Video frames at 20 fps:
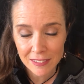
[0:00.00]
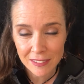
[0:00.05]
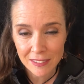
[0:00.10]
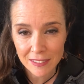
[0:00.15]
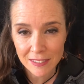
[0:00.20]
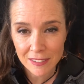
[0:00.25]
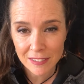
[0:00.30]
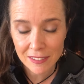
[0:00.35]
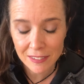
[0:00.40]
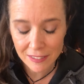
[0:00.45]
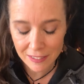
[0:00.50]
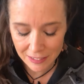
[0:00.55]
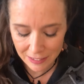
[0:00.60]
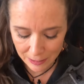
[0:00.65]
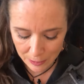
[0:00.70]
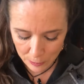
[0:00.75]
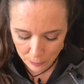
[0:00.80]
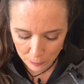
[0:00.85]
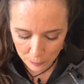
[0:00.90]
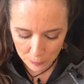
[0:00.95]

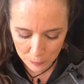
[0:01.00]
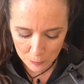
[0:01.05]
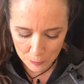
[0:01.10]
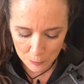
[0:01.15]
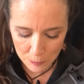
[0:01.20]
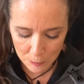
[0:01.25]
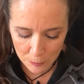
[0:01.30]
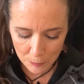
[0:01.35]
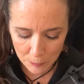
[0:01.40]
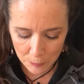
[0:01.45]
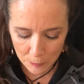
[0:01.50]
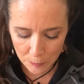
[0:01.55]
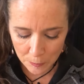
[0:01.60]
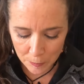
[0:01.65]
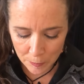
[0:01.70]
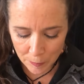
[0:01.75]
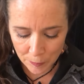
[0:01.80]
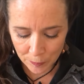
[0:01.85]
(no one is talking)